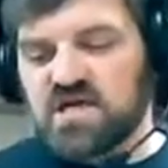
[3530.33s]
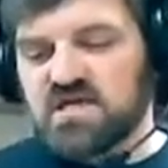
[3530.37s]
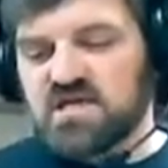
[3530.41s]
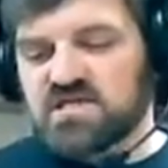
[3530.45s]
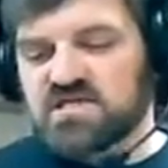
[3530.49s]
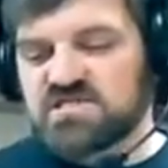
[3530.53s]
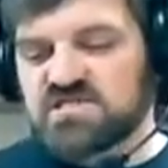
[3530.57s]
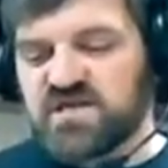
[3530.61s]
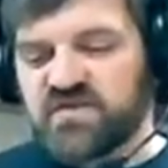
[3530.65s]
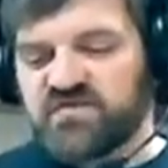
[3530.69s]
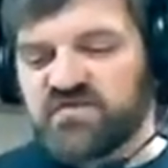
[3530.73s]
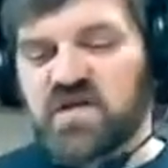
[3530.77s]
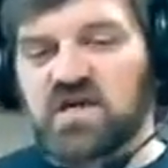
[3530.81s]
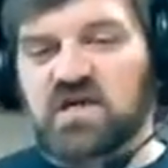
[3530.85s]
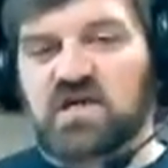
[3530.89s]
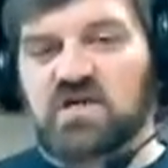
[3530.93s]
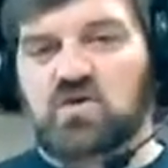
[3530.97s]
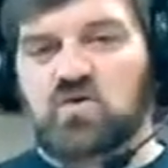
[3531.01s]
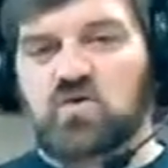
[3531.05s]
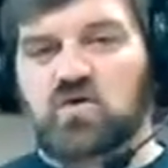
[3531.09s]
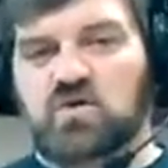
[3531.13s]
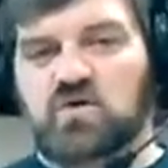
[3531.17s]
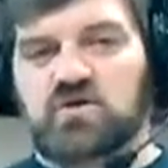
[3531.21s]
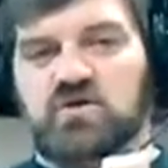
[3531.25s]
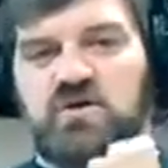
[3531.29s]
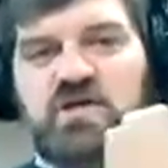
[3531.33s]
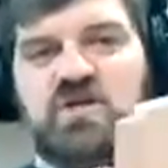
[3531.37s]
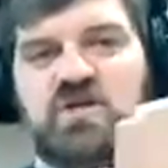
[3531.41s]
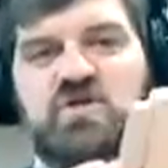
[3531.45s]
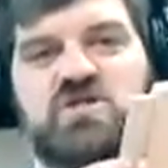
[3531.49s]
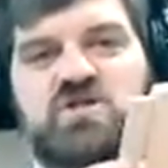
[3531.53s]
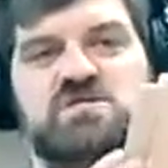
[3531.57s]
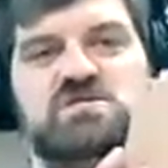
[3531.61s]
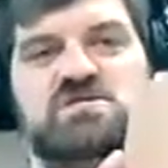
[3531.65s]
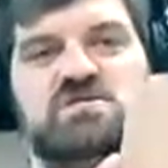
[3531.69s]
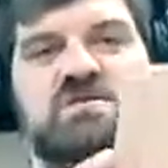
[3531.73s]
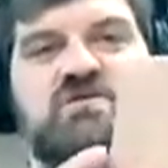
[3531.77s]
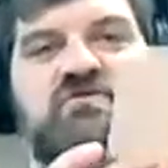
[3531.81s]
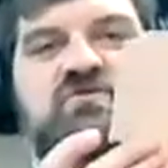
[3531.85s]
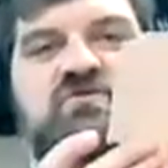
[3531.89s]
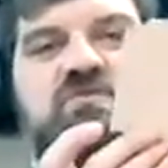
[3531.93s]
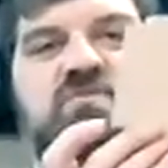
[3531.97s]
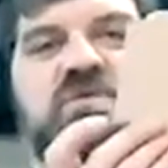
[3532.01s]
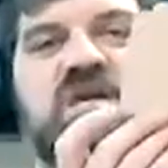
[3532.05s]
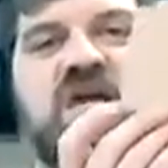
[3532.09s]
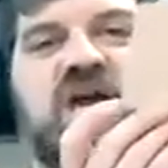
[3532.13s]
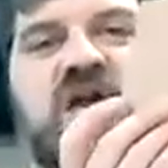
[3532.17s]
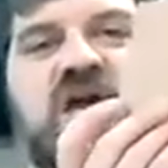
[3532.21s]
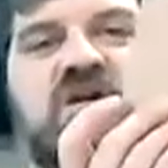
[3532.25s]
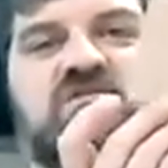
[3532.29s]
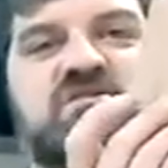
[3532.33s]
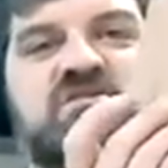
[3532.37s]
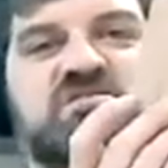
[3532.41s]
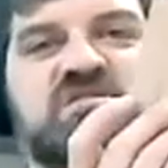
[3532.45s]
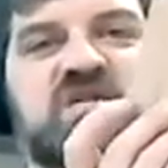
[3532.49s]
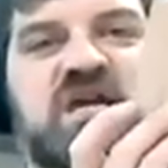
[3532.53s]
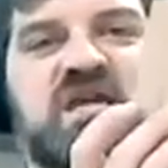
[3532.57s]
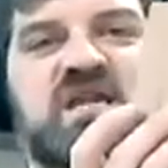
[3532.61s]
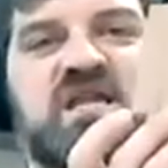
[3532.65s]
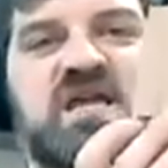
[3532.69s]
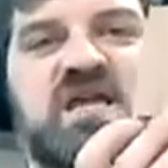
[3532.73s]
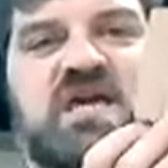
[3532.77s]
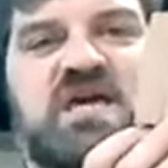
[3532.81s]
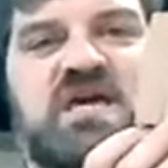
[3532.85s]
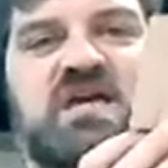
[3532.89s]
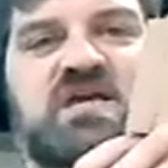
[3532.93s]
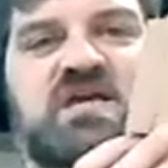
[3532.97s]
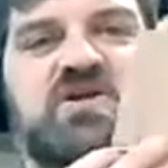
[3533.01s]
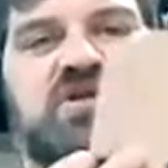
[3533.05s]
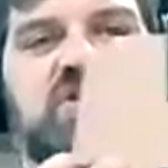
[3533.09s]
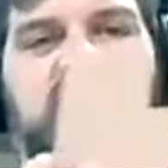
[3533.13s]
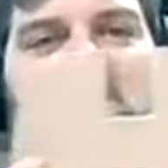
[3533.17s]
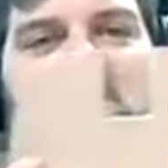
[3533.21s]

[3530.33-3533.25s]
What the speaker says: 7 1/4 inches from the outside edge,